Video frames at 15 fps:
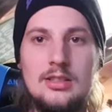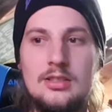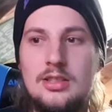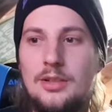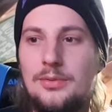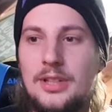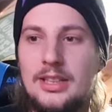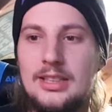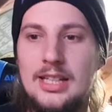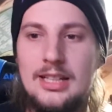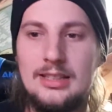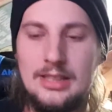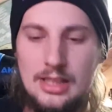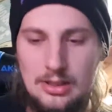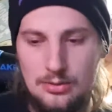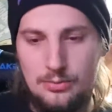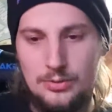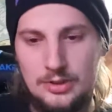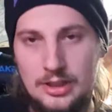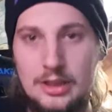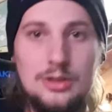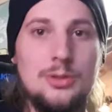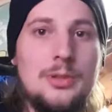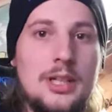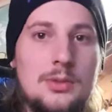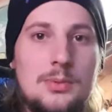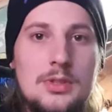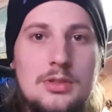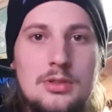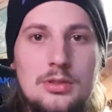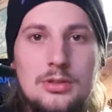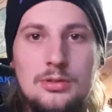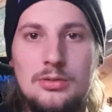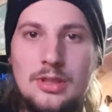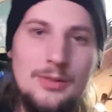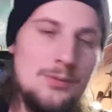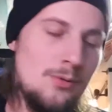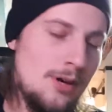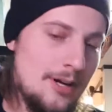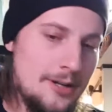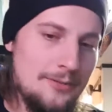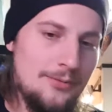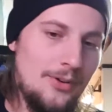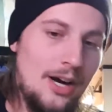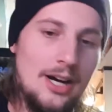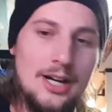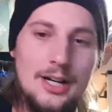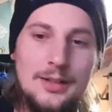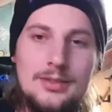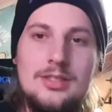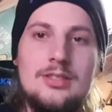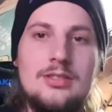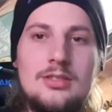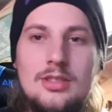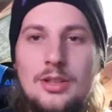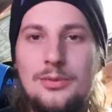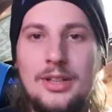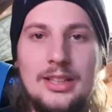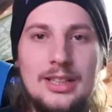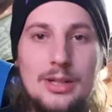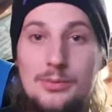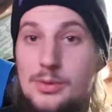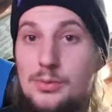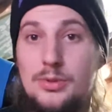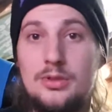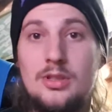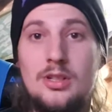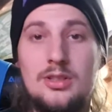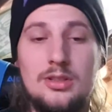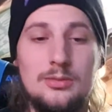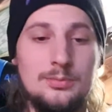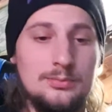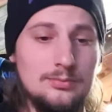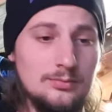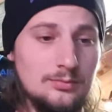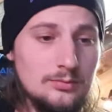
stuff like that. And they would interact with you, give you high fives and stuff like that. It was awesome.